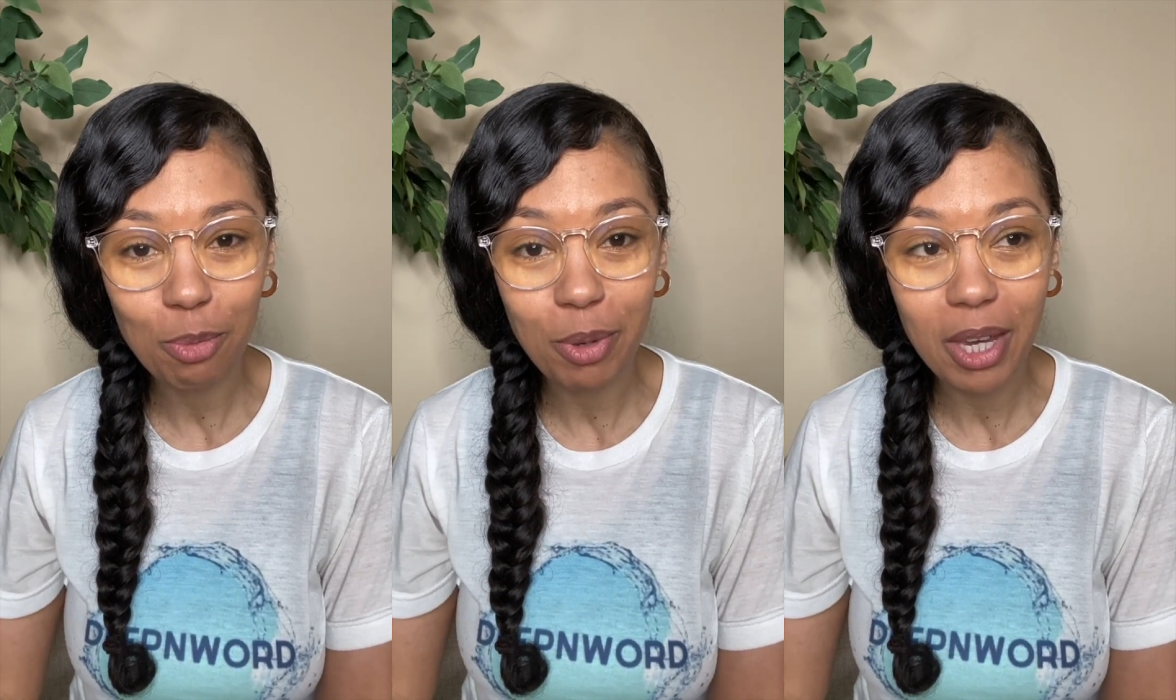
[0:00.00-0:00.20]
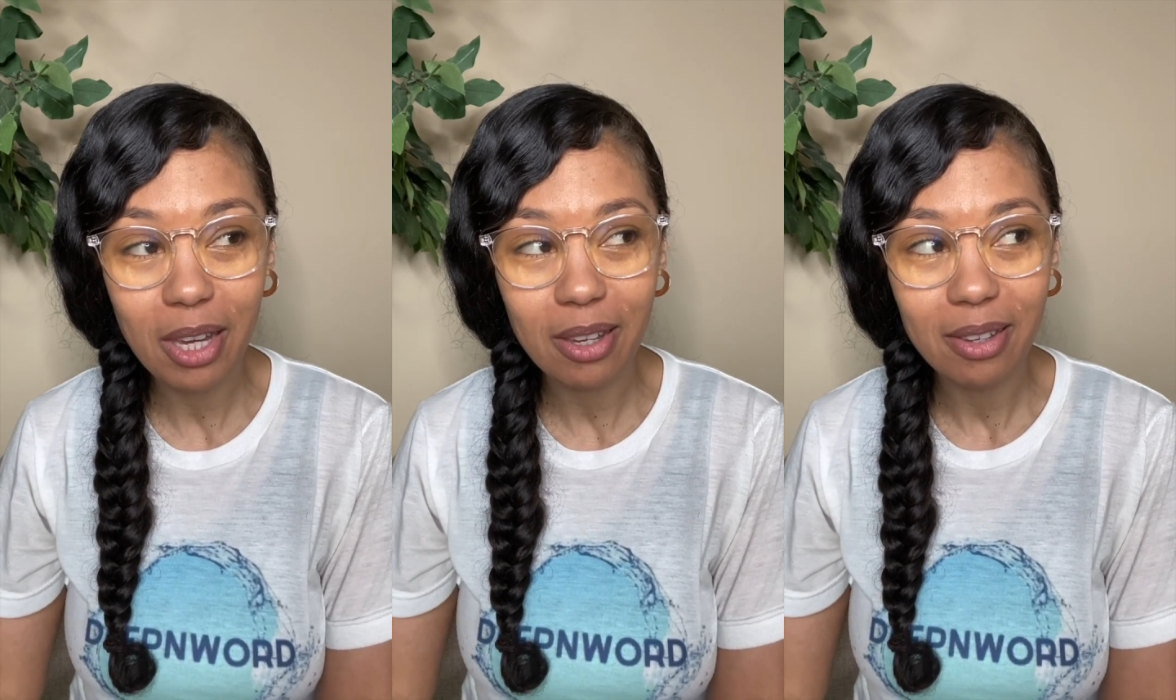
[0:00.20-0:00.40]

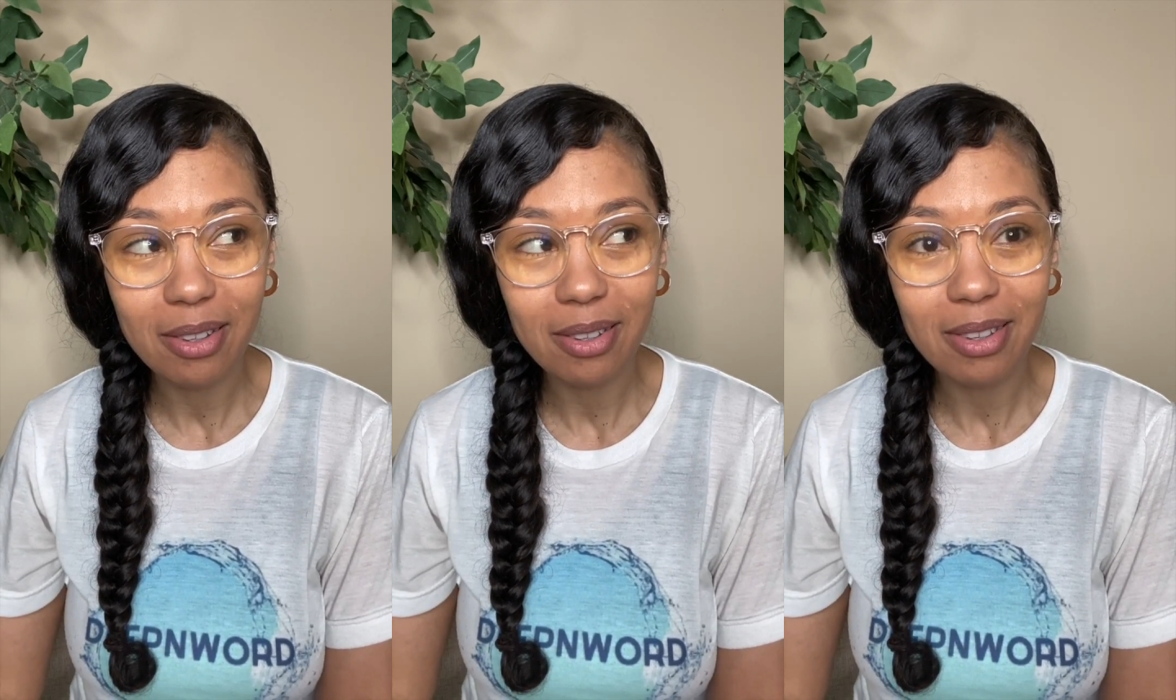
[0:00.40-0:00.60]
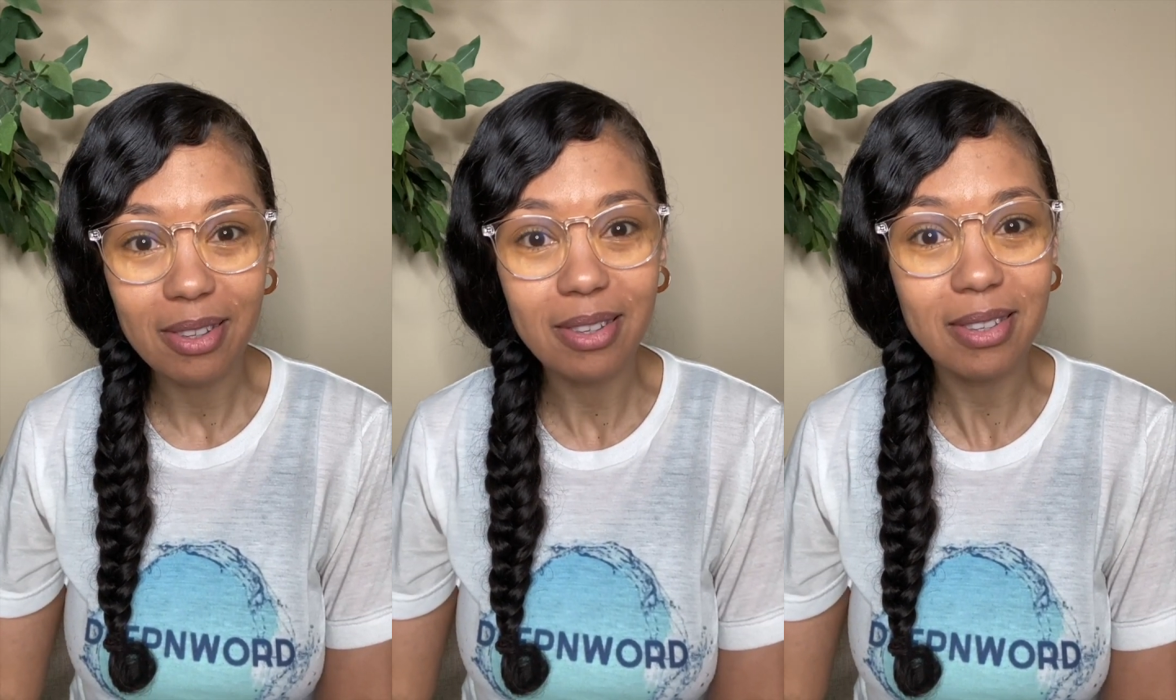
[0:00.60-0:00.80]
be
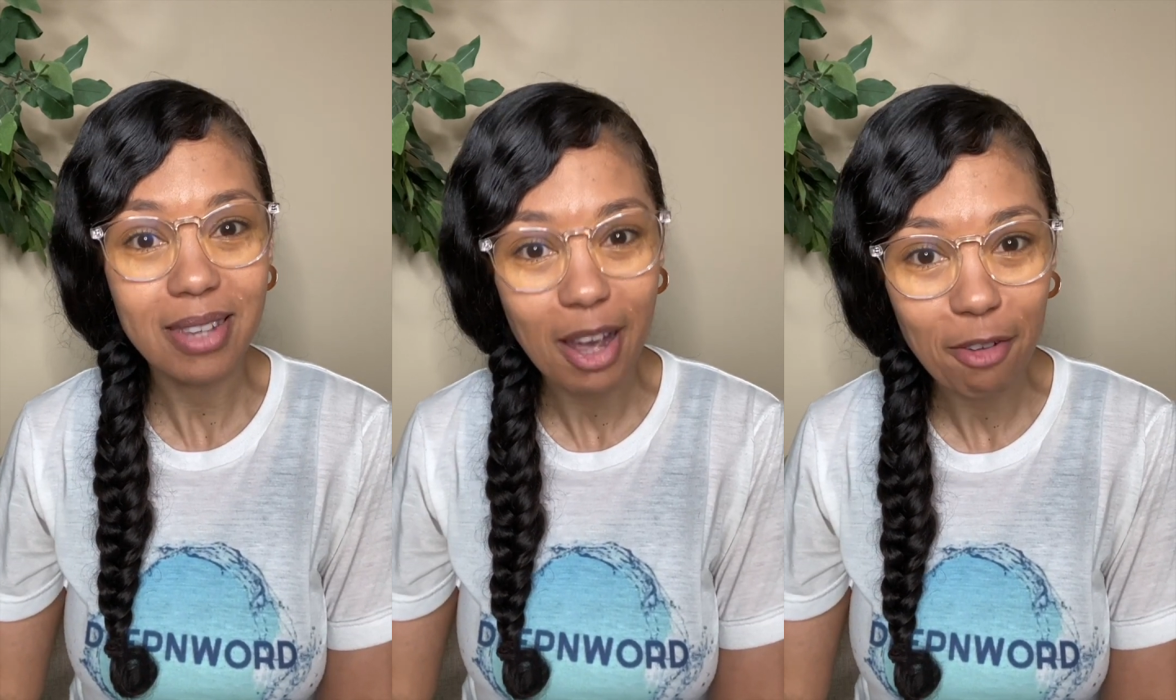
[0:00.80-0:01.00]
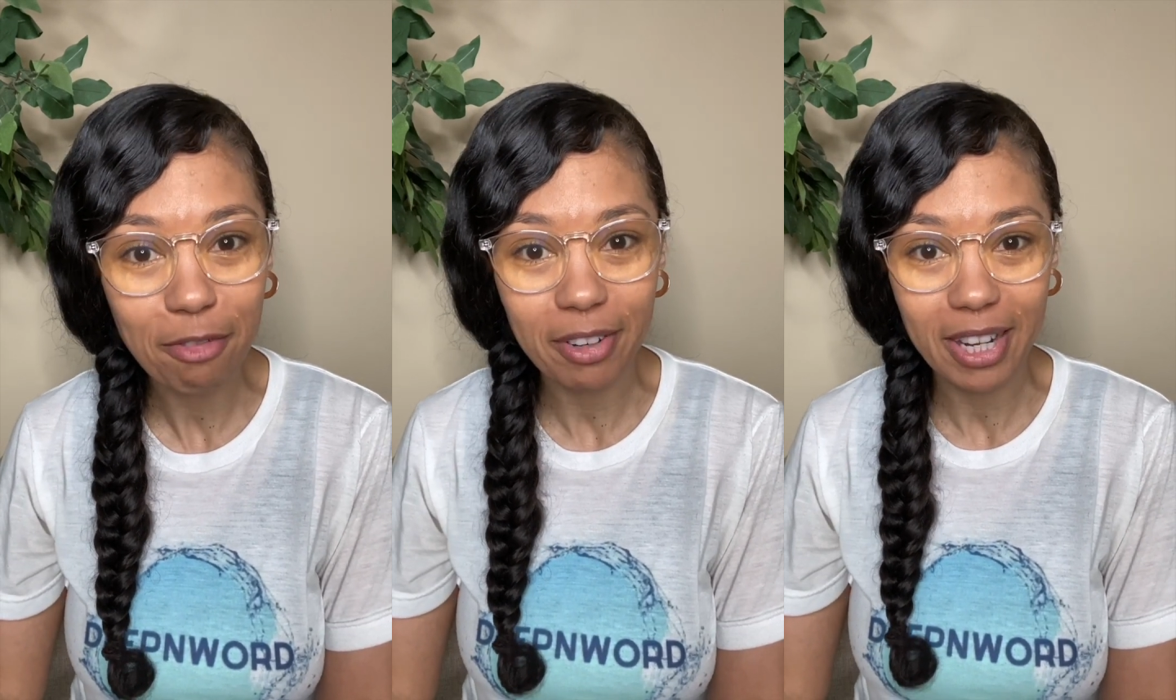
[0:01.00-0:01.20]

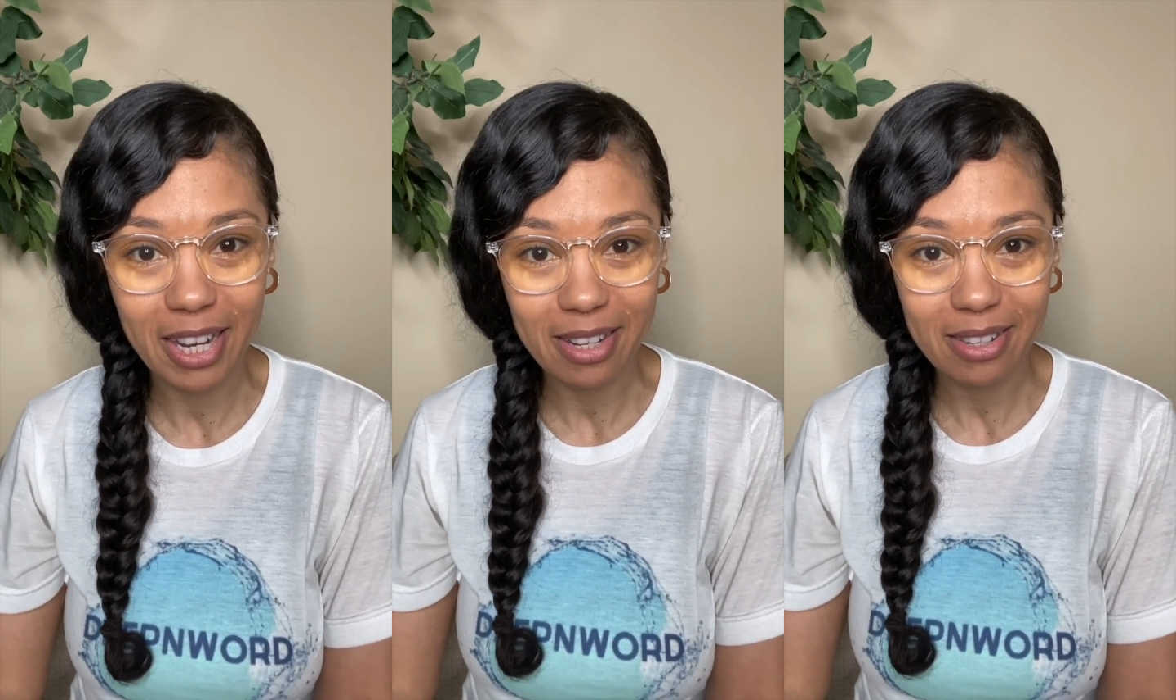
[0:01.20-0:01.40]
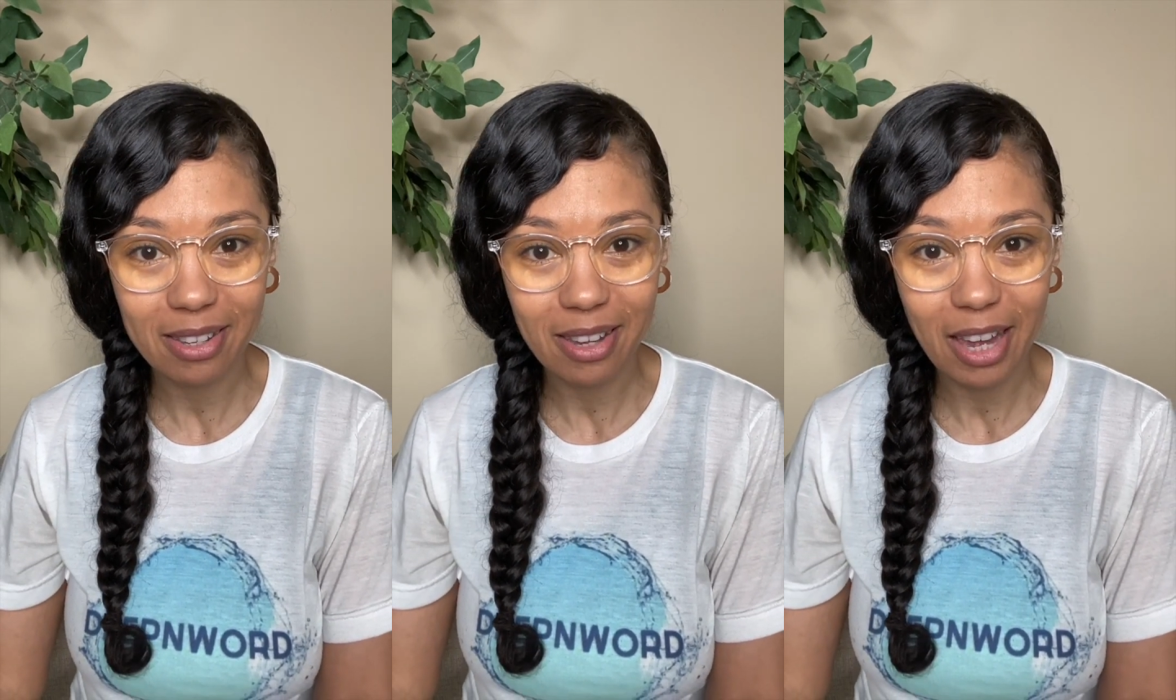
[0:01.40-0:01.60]
selfless.